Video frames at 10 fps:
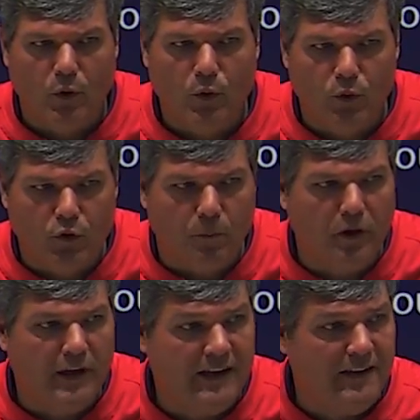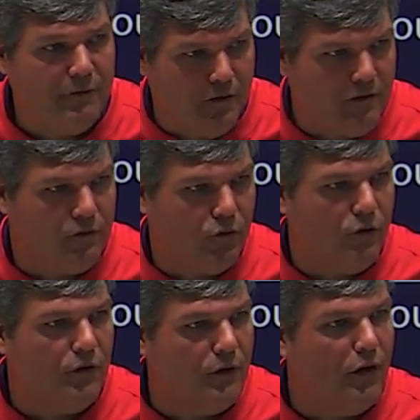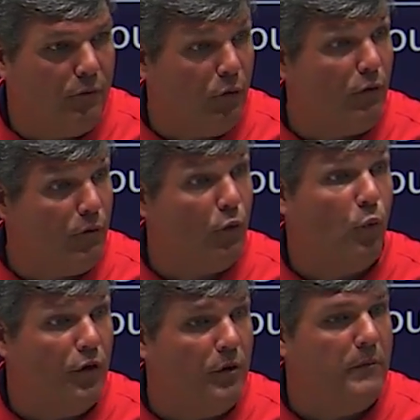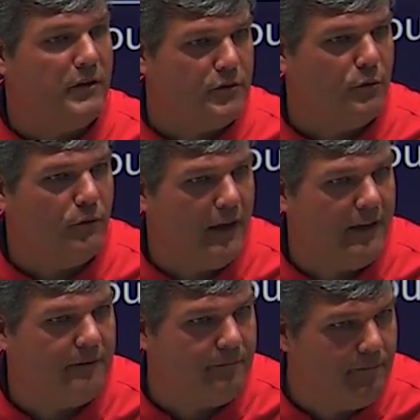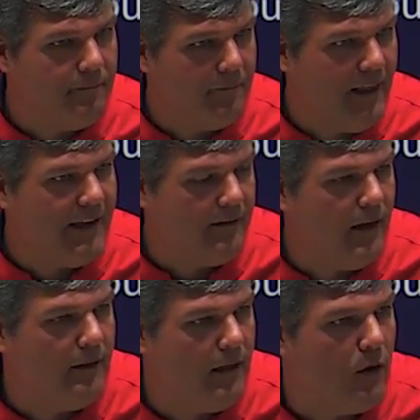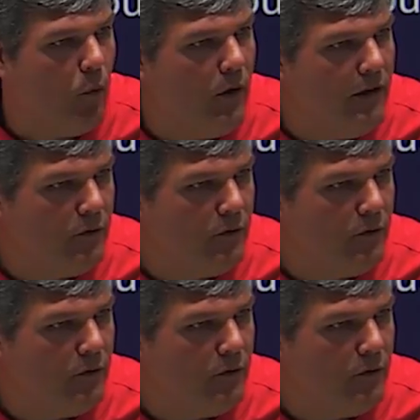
who you're playing. Defenses are good enough where if you're one-dimensional, they can take that away.